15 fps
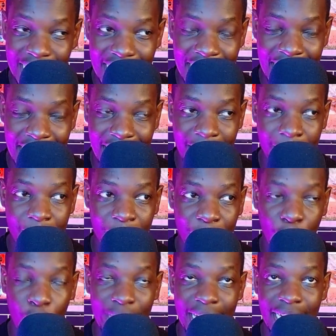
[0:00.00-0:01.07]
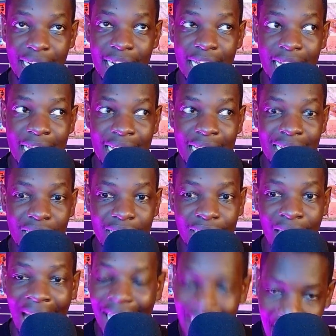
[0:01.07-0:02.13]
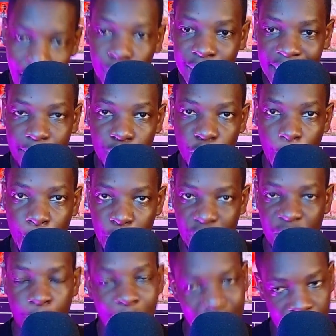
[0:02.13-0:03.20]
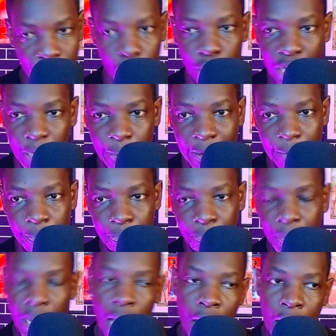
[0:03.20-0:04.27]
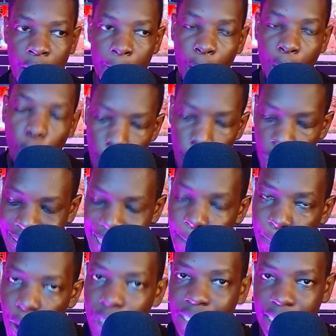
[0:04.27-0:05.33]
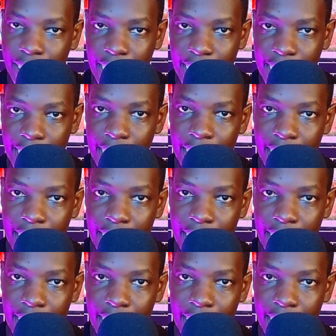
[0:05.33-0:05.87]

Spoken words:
it allows him to put it past the goalkeeper. But most importantly,